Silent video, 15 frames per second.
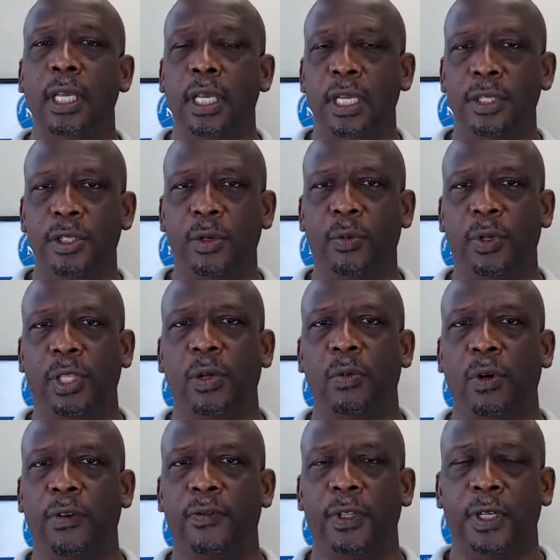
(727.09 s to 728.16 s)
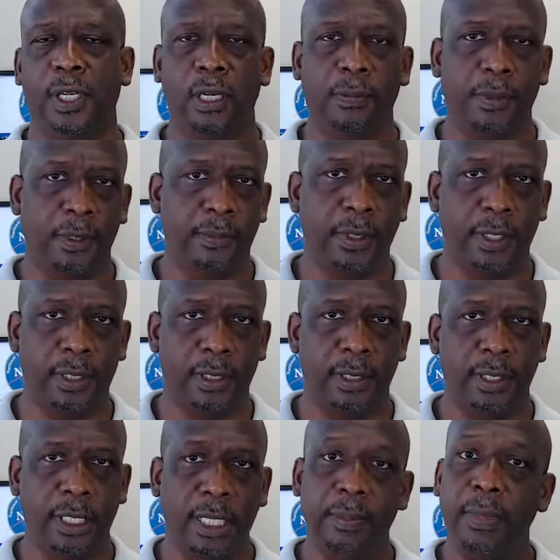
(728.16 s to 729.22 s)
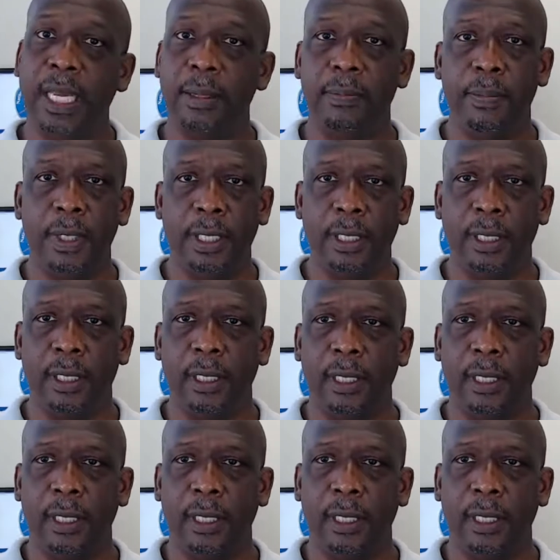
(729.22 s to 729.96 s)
is it really worth a couple of bucks? It might be.